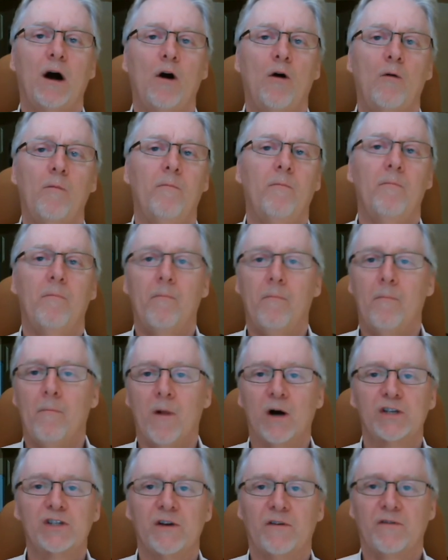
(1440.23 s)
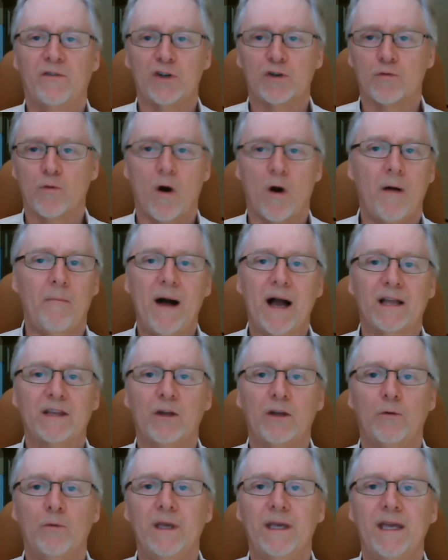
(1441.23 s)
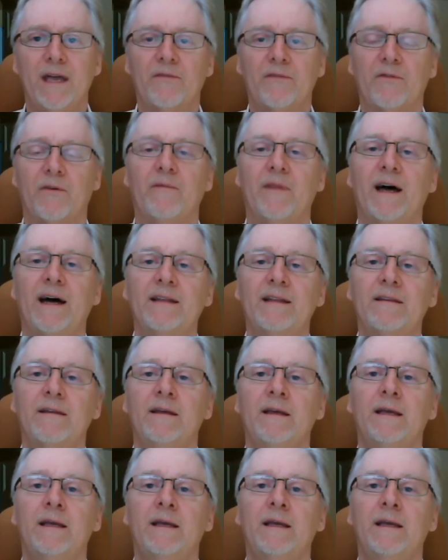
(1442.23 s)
how much of a drawback that we get from that.